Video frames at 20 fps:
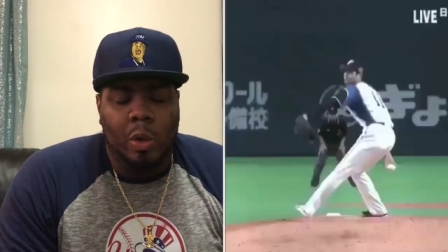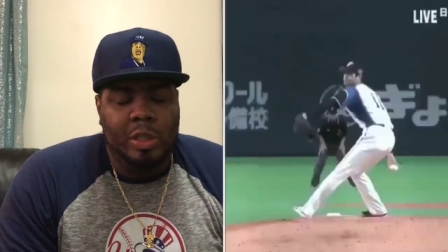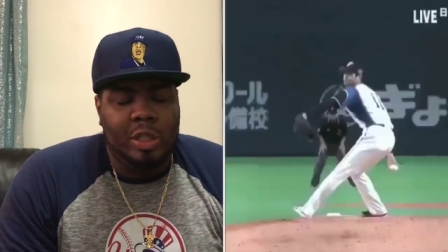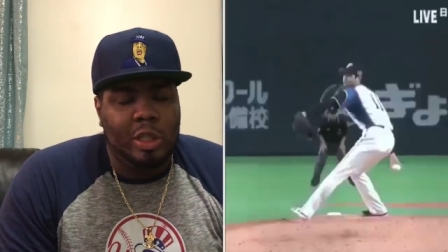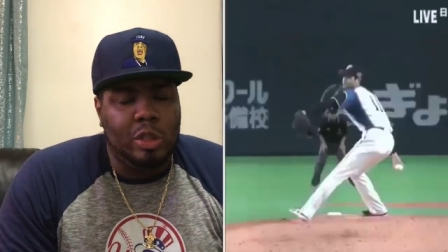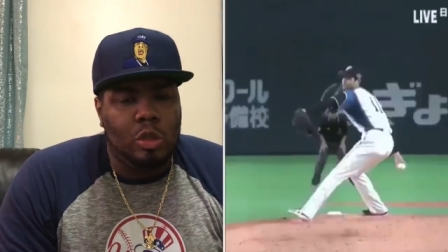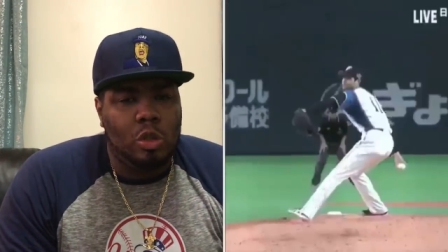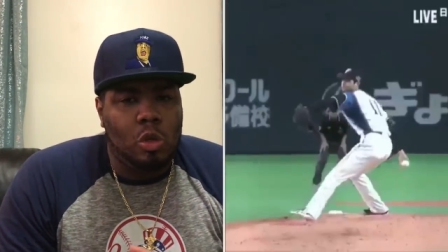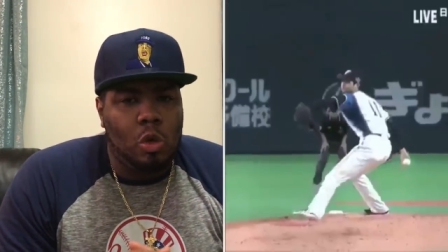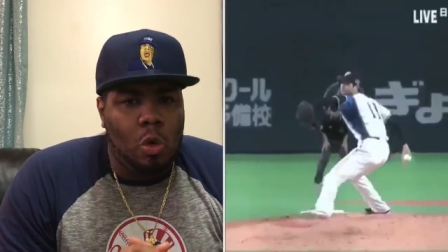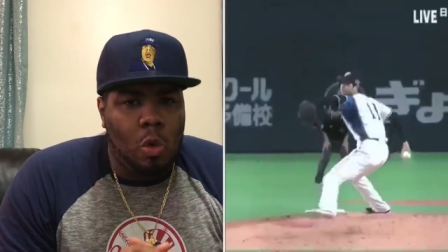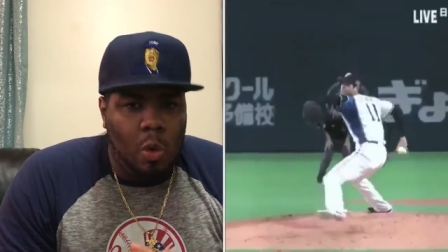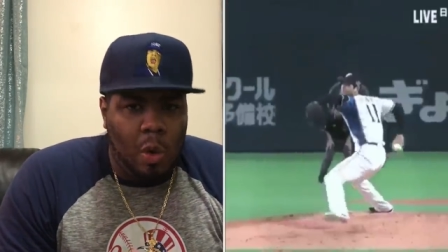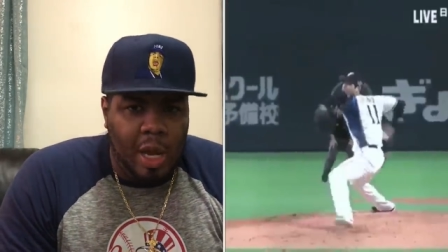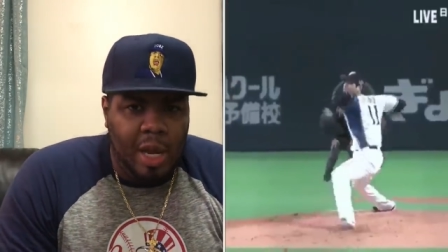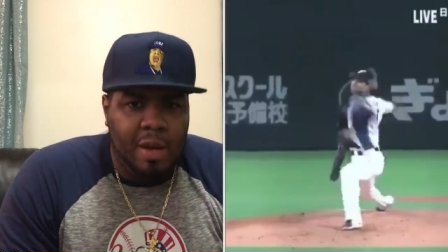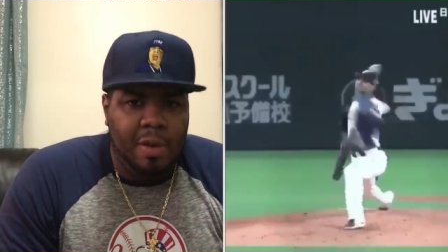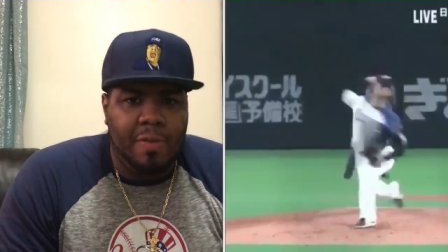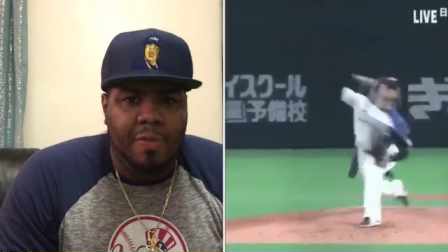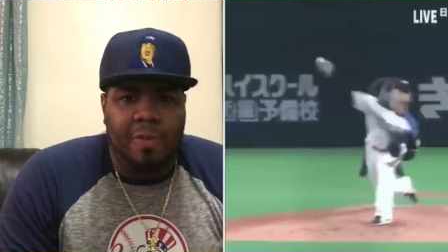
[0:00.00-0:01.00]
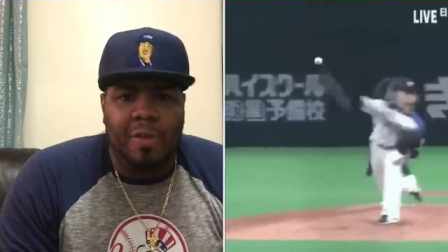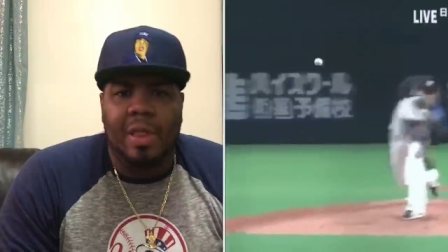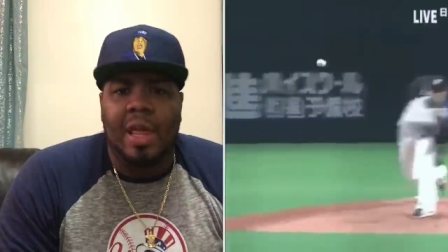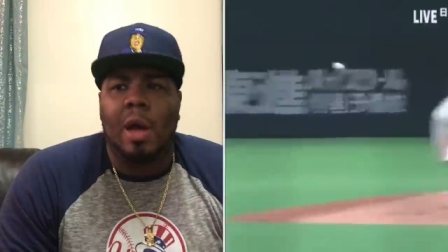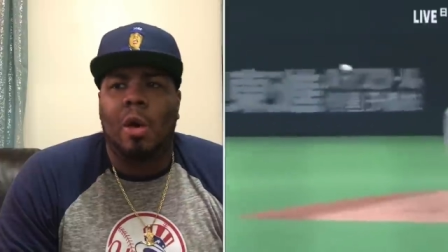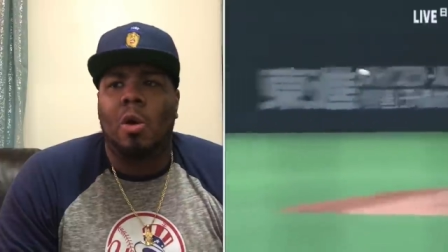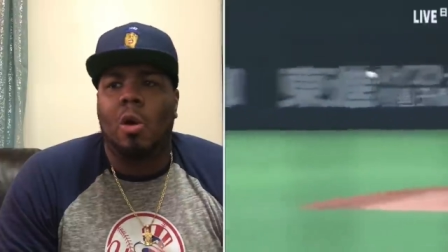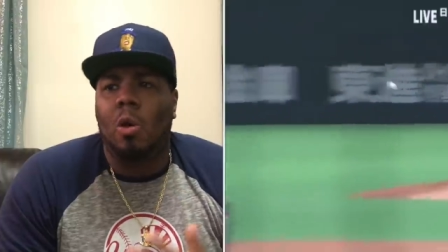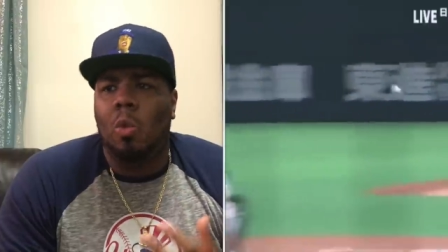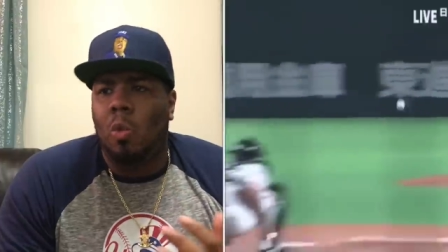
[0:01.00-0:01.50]
which is great for
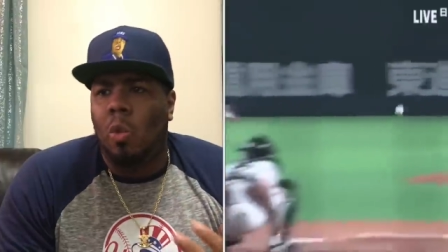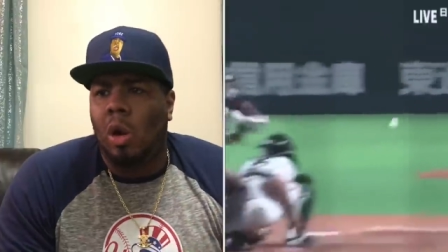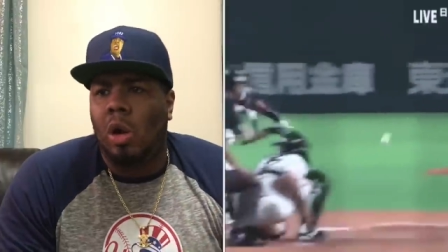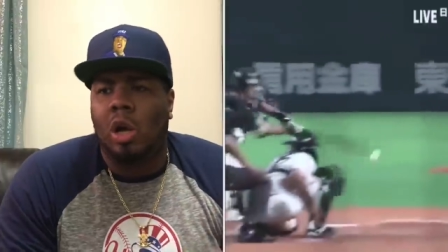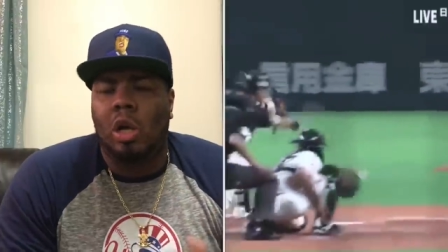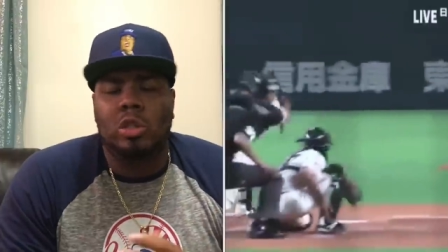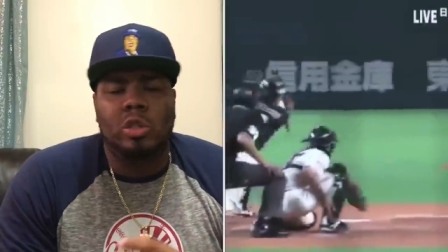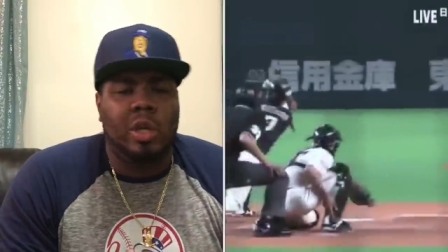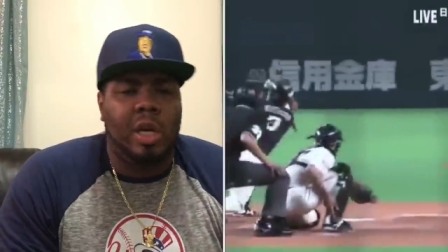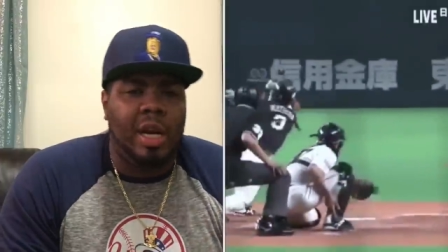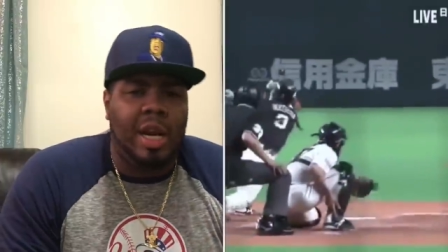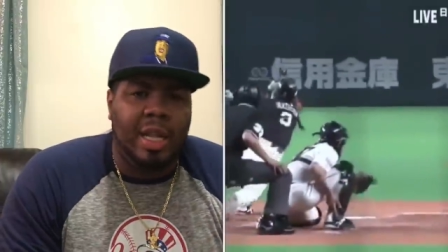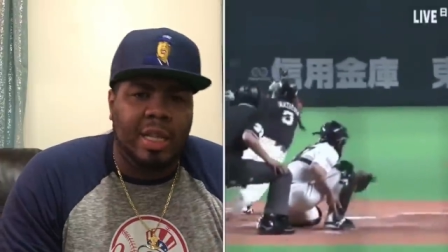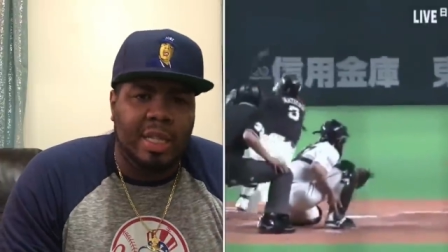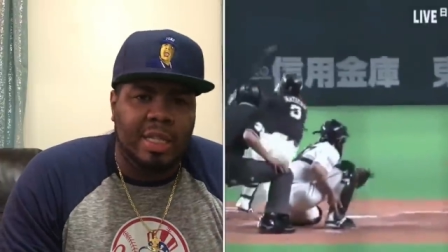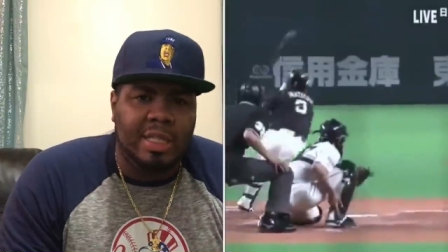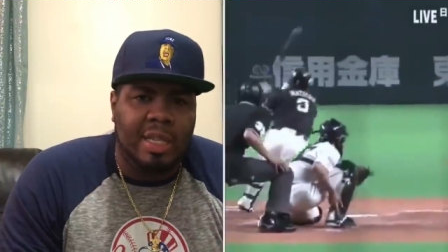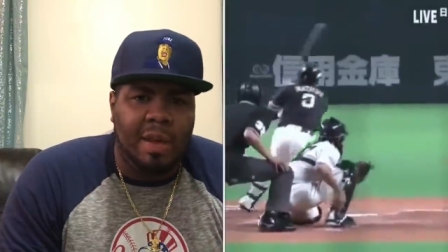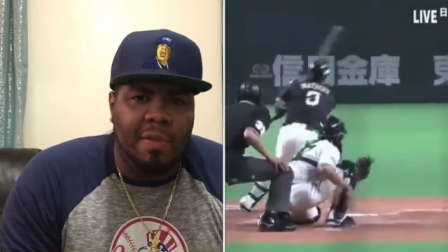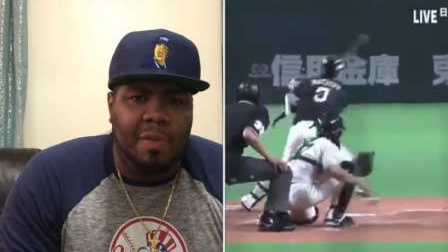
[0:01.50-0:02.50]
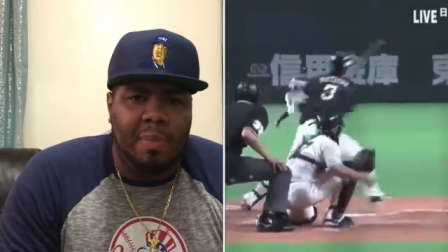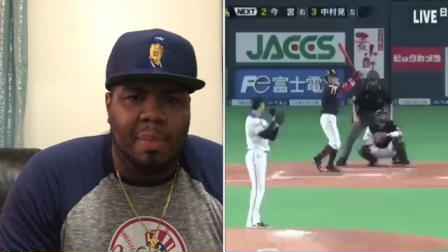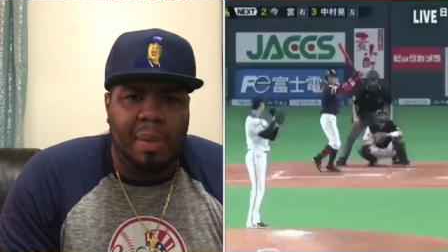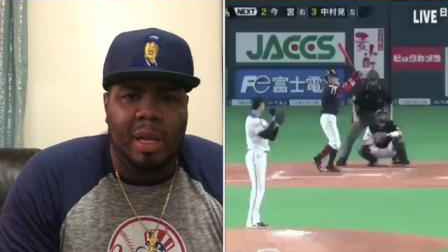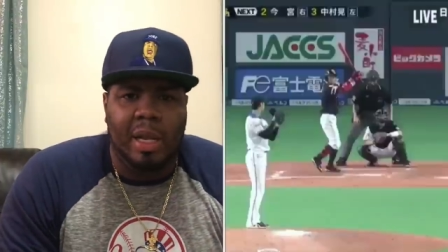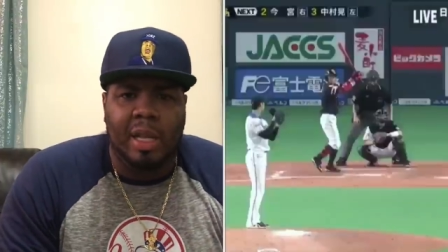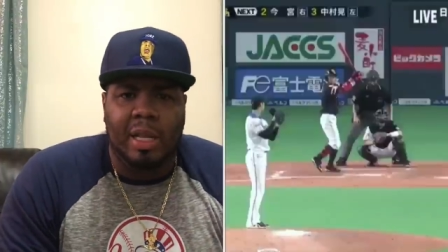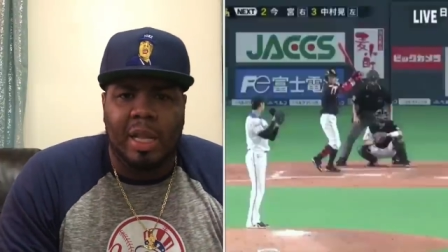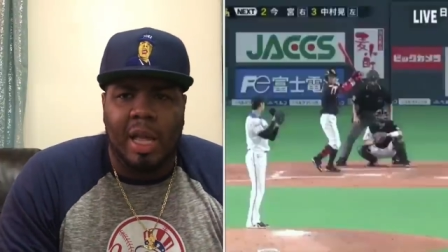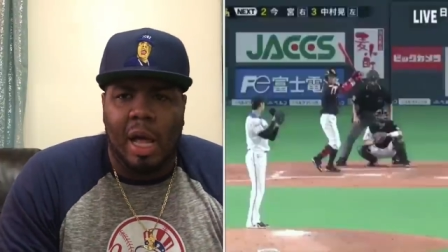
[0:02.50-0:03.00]
that $197
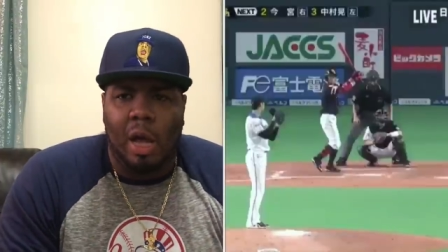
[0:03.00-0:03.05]
million